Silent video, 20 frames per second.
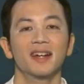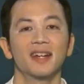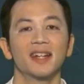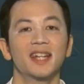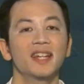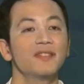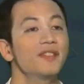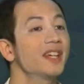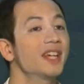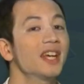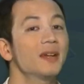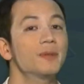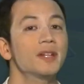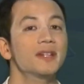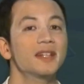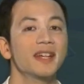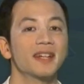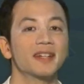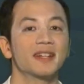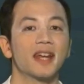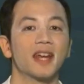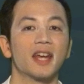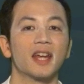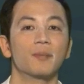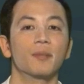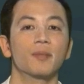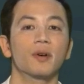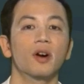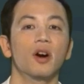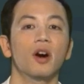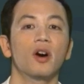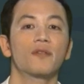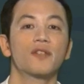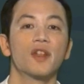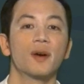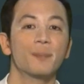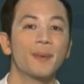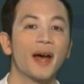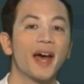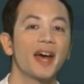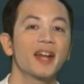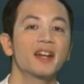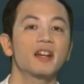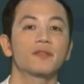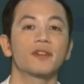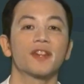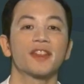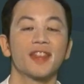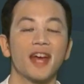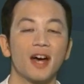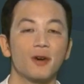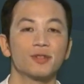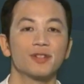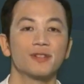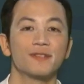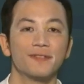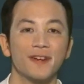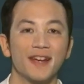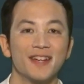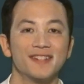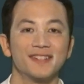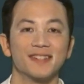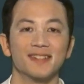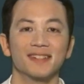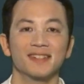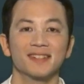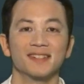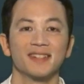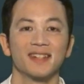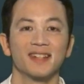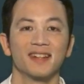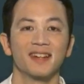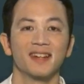giving him the nickname of the Man of 1,000 Faces.